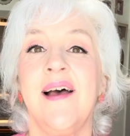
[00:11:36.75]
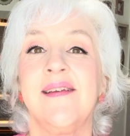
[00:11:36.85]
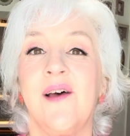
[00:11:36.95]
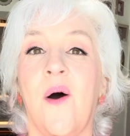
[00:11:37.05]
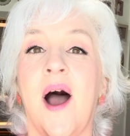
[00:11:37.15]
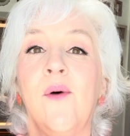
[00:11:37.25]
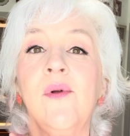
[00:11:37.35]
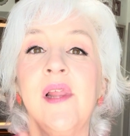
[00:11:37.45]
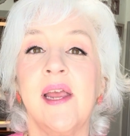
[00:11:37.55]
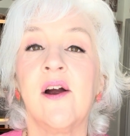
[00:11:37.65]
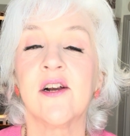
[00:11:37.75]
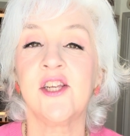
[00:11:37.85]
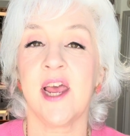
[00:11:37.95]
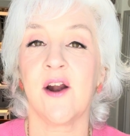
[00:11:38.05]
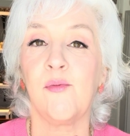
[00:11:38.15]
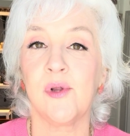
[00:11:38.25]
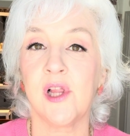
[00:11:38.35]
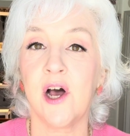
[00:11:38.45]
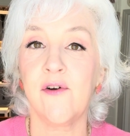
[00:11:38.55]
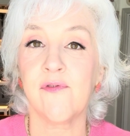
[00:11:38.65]
So I will link her channel
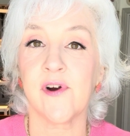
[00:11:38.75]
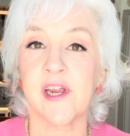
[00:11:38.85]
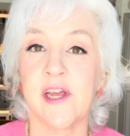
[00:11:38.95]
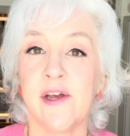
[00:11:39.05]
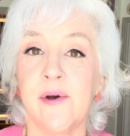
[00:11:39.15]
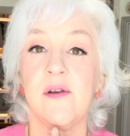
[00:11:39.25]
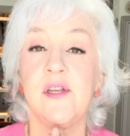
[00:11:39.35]
below for you.